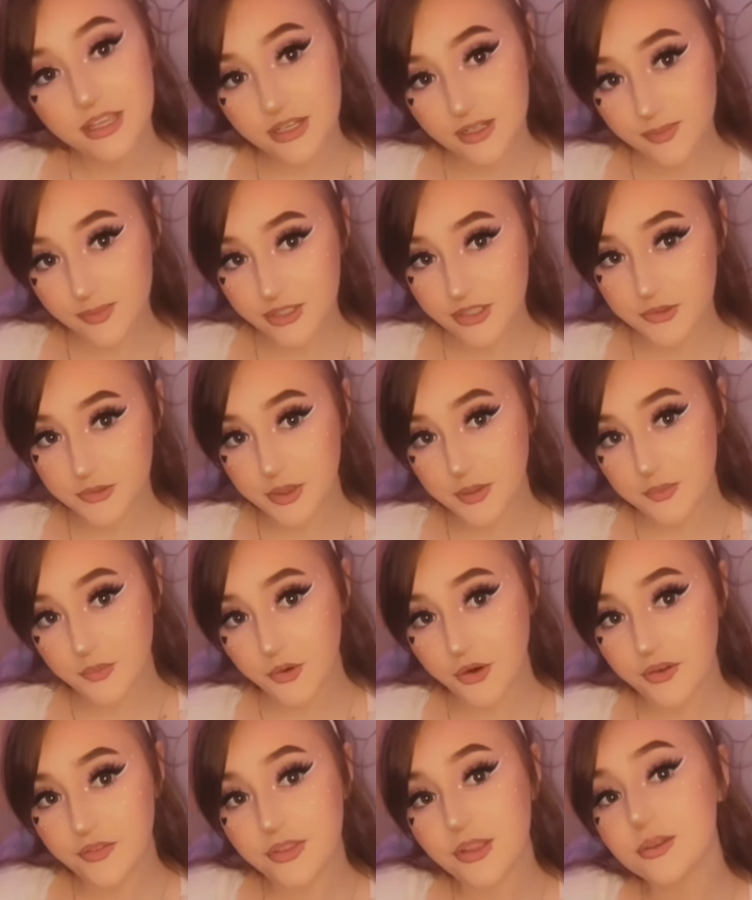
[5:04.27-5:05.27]
going to be doing
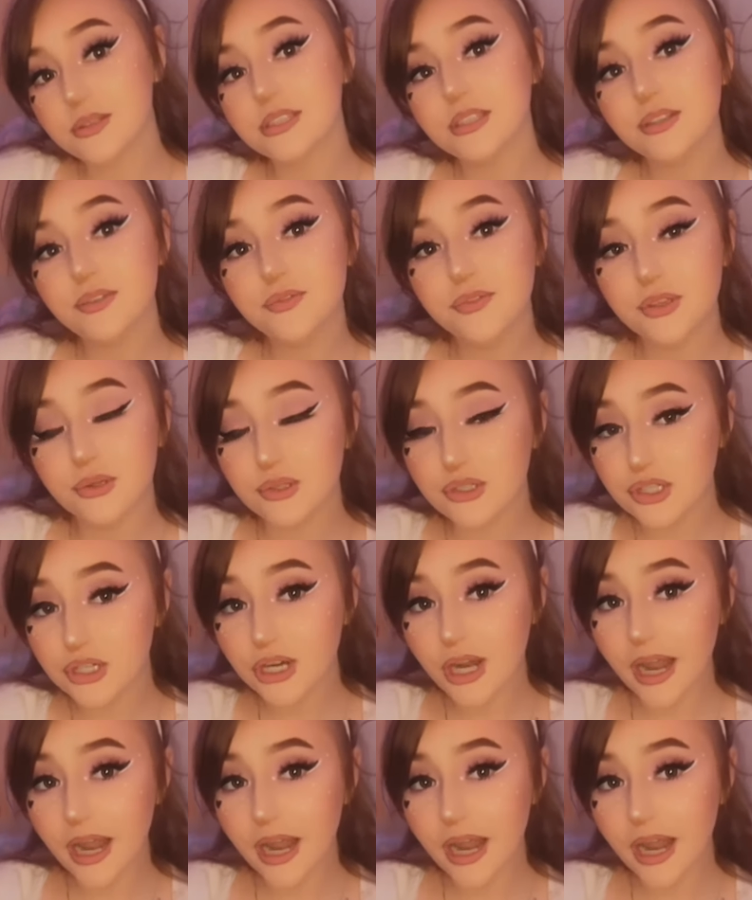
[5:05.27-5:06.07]
more of those in the future.